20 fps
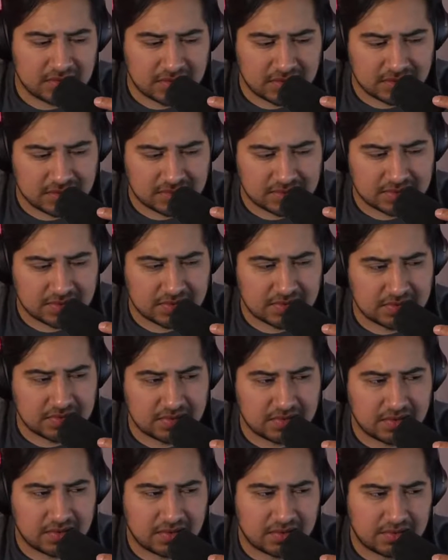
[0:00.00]
Yeah, that's it.
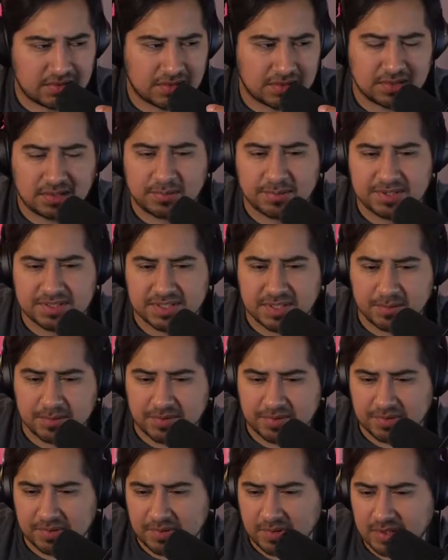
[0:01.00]
Okay, hold on. I'm gonna skim
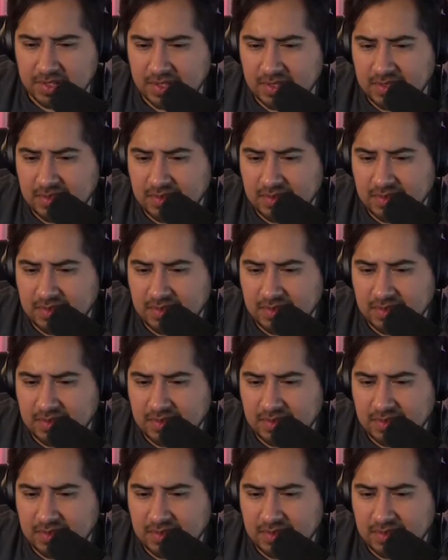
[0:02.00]
through real quick.